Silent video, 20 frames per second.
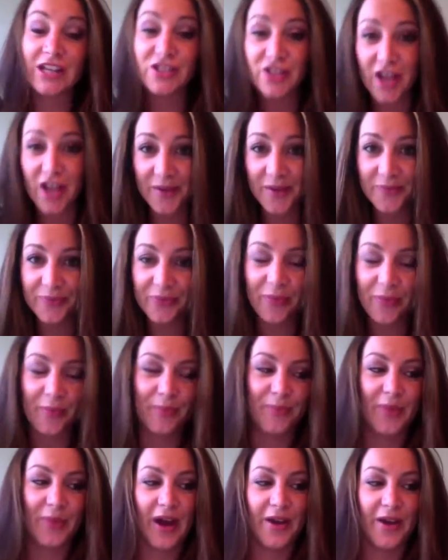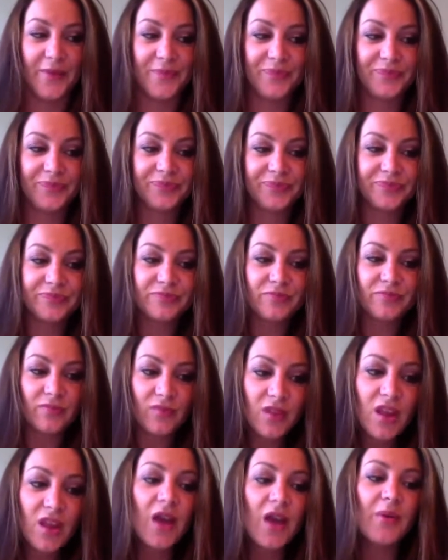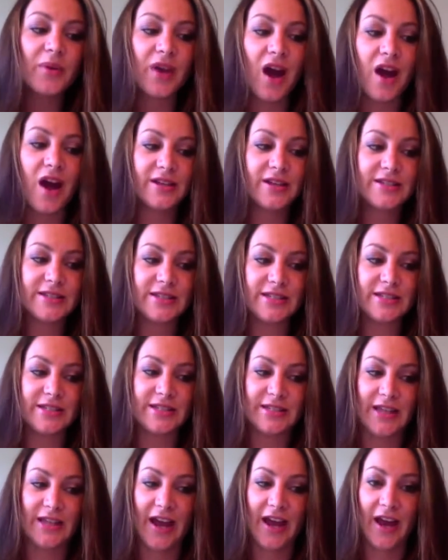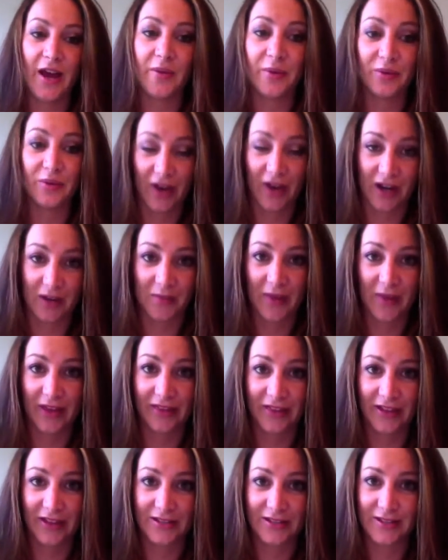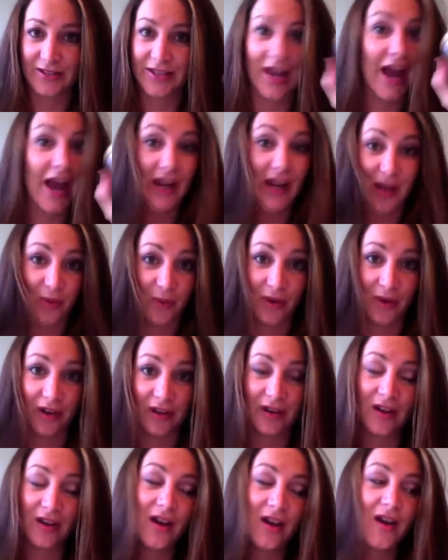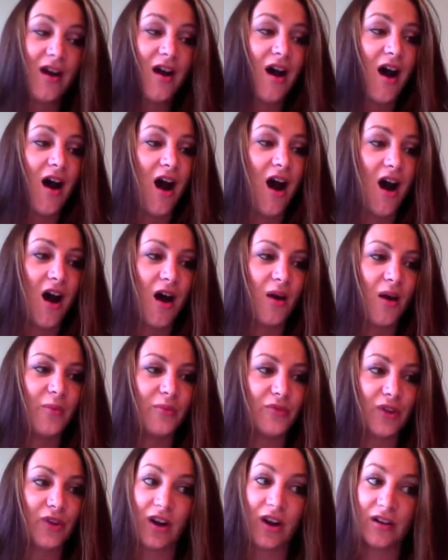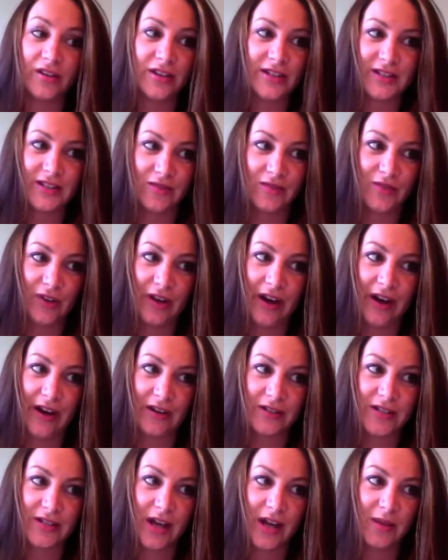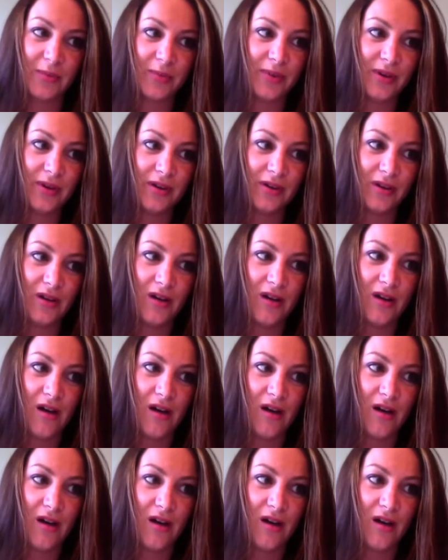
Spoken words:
change up, but I would honestly say I would recommend this to anyone, regardless of your hair type.